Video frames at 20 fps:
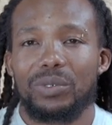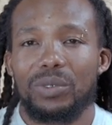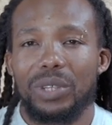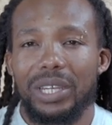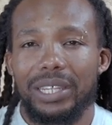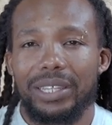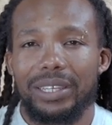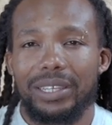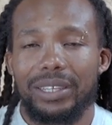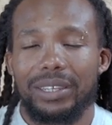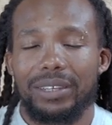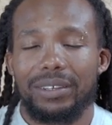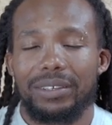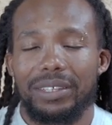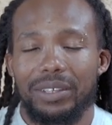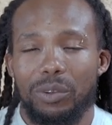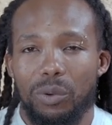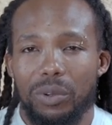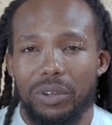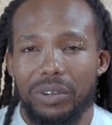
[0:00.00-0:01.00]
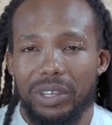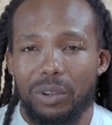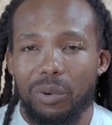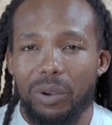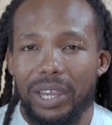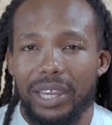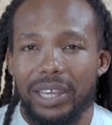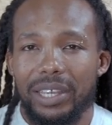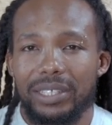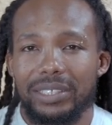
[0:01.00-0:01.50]
really
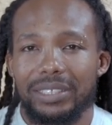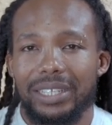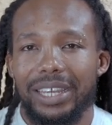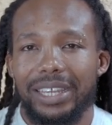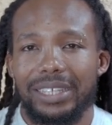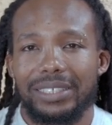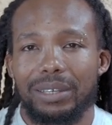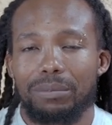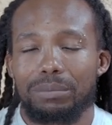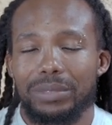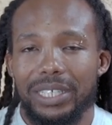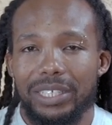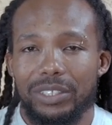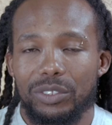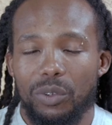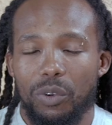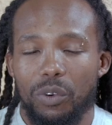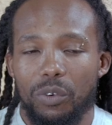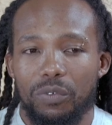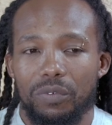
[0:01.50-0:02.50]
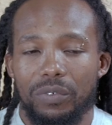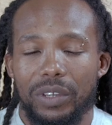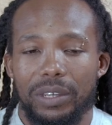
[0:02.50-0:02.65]
requires like some sense of,